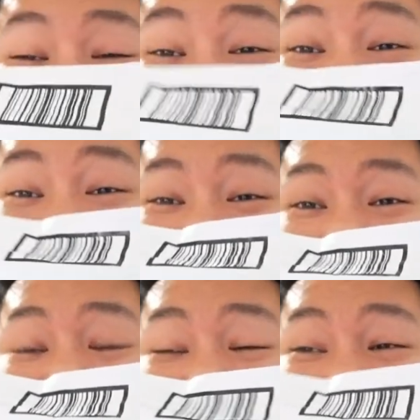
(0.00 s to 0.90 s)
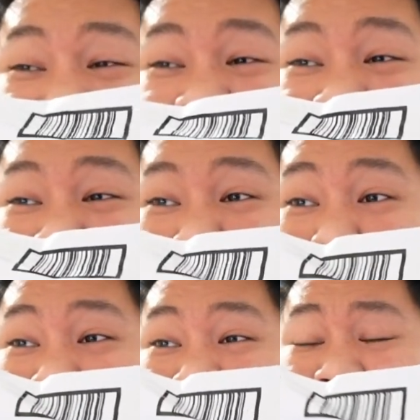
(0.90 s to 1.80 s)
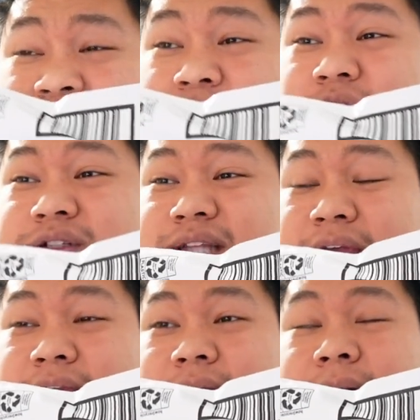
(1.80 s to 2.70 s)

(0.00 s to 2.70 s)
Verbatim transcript: This packaging feels weird. It feels like